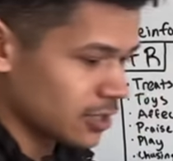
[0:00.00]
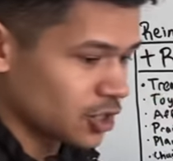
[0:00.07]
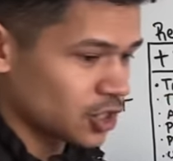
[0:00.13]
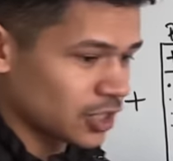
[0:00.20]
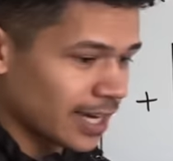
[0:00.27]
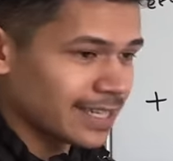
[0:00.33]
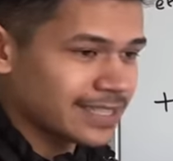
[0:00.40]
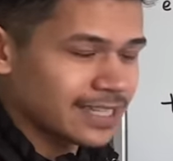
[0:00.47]

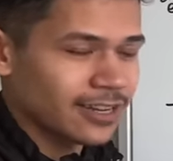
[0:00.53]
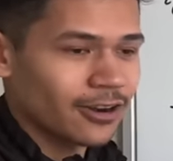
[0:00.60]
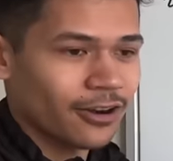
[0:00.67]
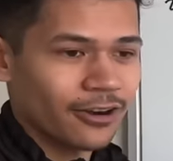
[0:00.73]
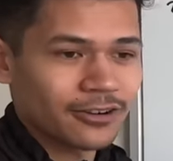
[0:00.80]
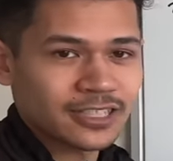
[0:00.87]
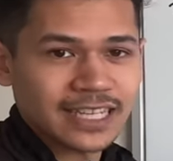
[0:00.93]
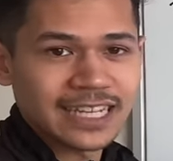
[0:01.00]
Chasing
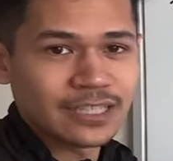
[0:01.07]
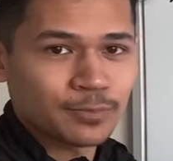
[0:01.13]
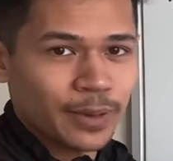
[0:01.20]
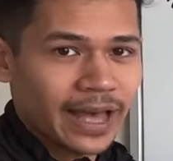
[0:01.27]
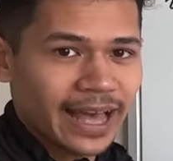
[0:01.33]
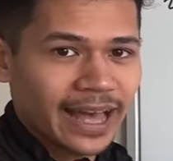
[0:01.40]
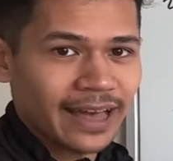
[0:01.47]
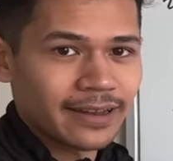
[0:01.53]
cars is
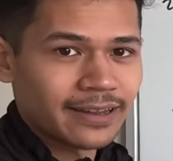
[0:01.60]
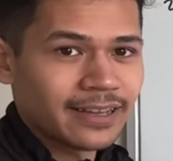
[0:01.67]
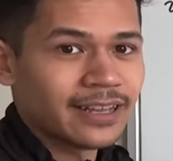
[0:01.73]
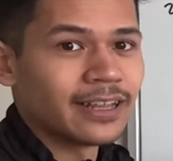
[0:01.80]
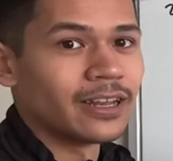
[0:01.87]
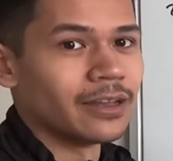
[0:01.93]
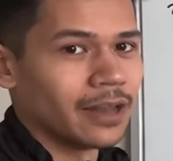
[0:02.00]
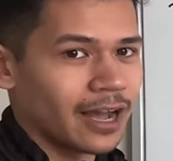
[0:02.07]
bad,
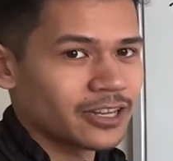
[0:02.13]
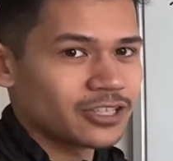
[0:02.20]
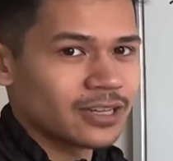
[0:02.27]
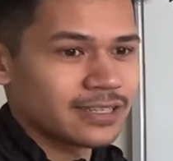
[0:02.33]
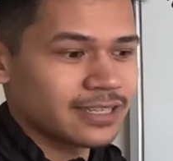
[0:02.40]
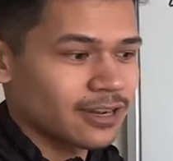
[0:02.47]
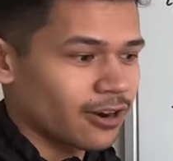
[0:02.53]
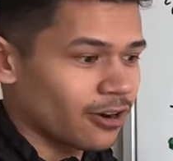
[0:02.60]
not
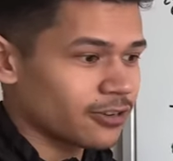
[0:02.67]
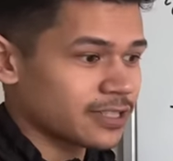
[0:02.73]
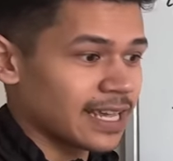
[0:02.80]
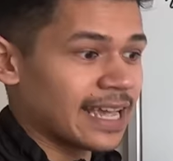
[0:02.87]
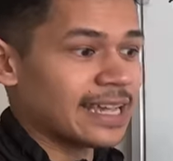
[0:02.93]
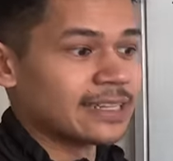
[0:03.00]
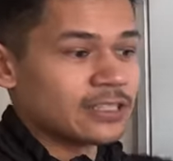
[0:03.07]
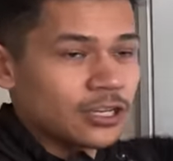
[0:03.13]
chasing cars
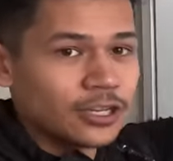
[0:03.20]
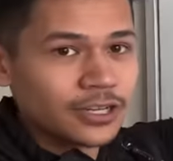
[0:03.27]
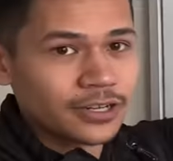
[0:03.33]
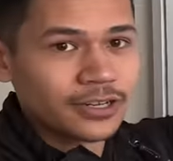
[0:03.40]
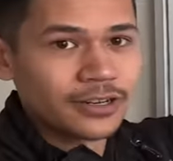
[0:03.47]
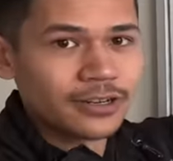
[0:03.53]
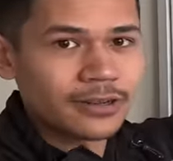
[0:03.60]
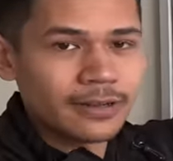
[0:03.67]
is
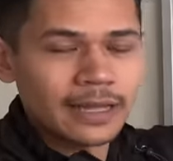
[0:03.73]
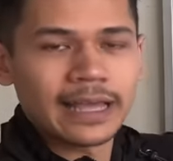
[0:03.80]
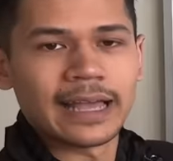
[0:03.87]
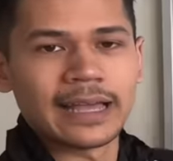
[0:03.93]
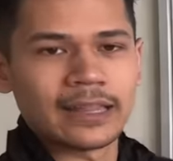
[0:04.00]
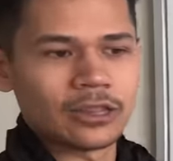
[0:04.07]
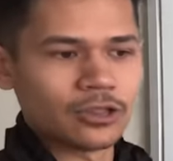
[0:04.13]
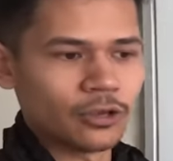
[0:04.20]
good
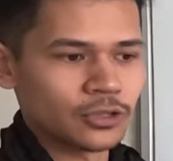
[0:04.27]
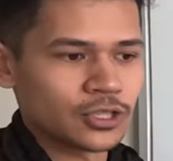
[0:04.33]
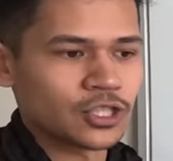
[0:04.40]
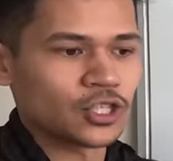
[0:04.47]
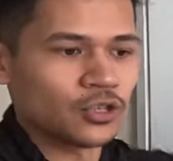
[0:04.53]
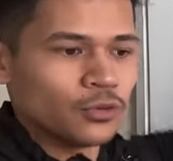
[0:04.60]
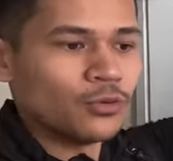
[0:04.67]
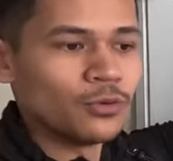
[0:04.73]
those
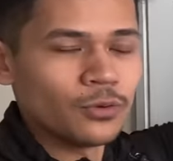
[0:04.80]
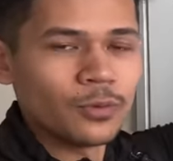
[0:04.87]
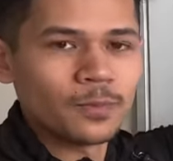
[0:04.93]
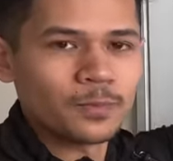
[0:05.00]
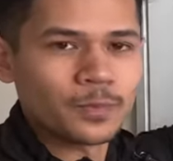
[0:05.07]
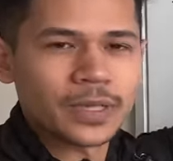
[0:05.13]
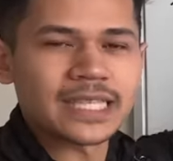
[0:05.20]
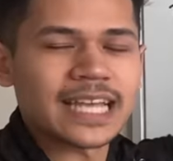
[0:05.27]
two
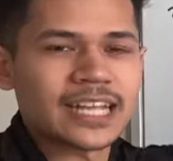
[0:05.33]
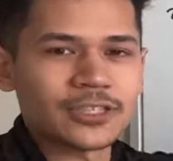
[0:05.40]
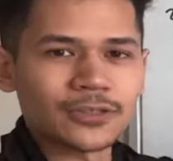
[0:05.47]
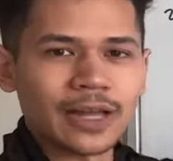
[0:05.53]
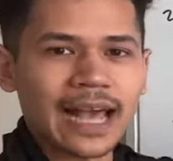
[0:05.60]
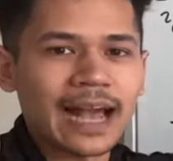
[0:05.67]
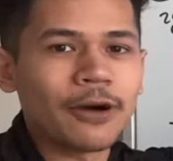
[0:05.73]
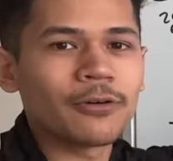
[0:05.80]

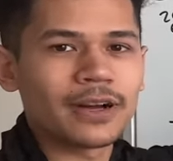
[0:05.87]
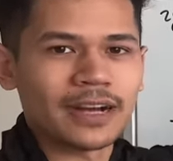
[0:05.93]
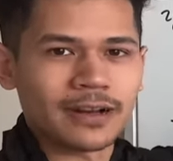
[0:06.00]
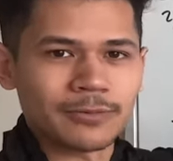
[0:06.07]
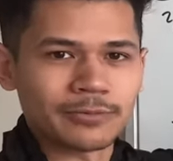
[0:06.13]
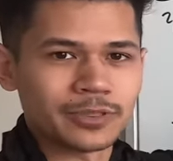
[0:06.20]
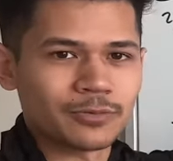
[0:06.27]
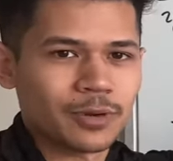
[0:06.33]
potential
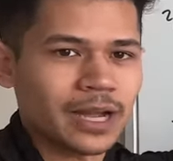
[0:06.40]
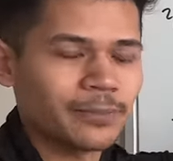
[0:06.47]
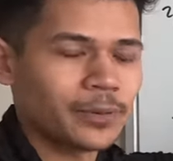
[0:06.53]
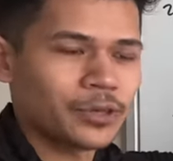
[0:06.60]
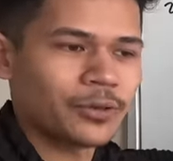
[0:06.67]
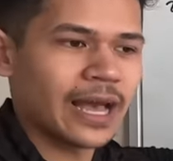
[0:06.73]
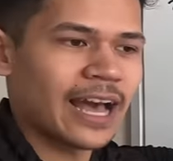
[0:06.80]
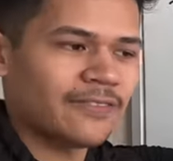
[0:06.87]
outcomes, right?
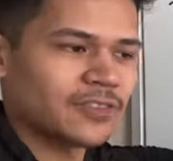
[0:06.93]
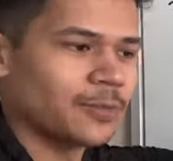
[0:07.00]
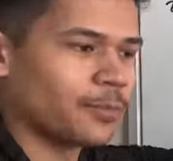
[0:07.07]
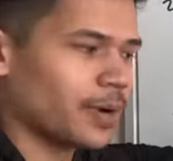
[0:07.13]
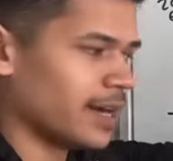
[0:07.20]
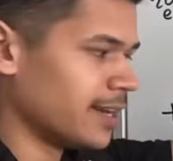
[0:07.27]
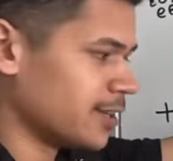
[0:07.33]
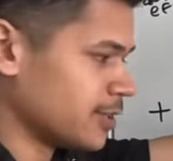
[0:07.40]
But you have to
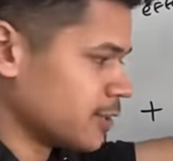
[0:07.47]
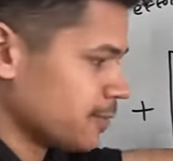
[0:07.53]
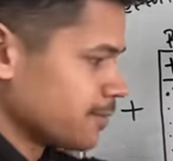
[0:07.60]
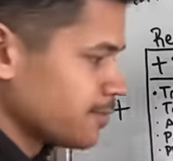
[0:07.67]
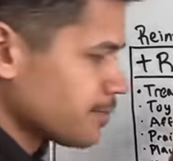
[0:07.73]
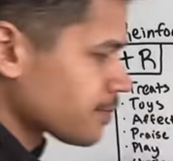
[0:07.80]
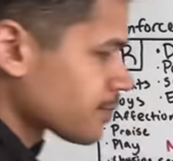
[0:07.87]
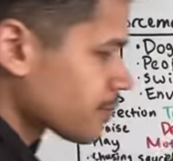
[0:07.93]
punish
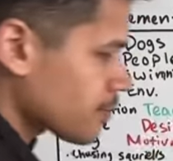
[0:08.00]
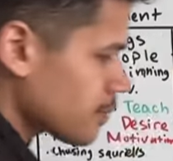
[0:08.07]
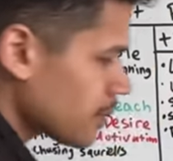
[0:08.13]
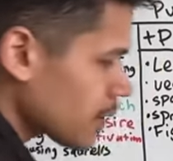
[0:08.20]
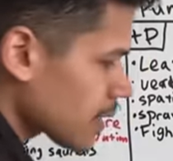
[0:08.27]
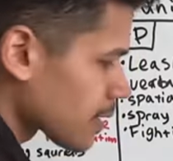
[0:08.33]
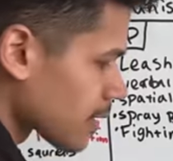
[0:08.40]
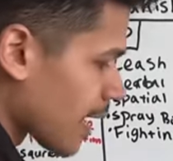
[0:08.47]

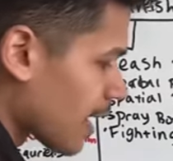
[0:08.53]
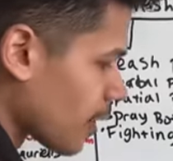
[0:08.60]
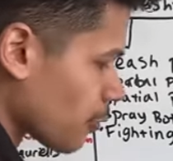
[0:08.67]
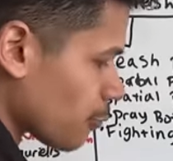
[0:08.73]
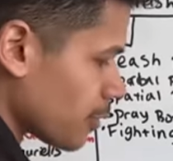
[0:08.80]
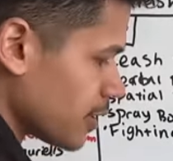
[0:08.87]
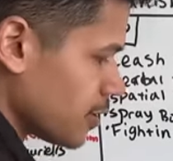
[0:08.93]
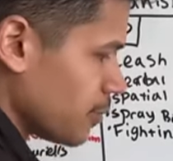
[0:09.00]
that
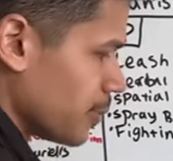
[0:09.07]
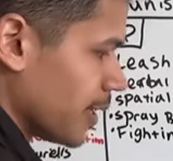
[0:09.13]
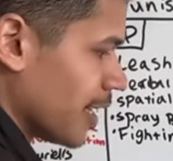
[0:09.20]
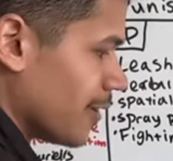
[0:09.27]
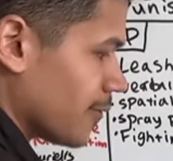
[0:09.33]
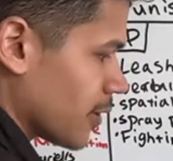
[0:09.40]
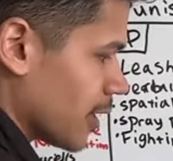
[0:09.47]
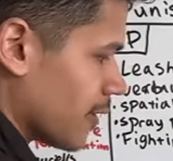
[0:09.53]
original
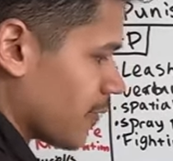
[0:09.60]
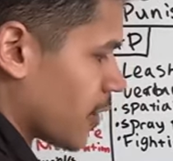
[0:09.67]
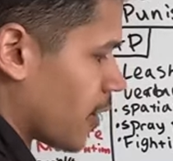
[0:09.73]
behavior of